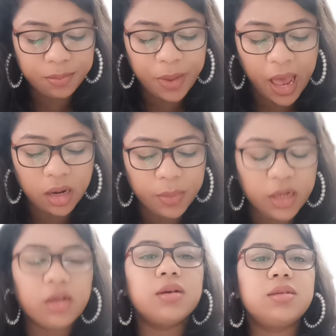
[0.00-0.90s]

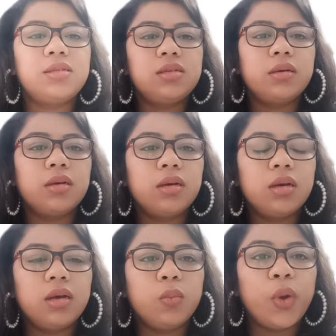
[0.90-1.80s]
parameters
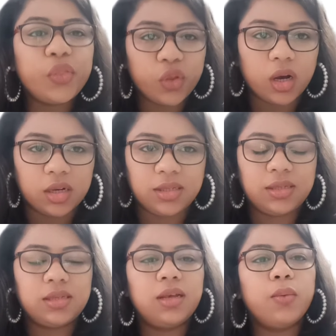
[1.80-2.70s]
with
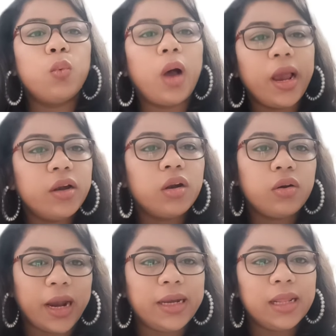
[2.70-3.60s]
us while
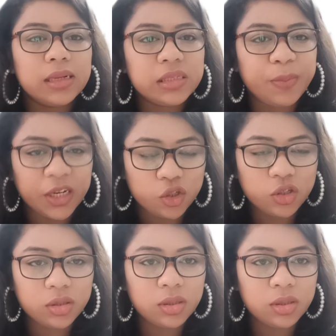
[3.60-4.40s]
writing the speech.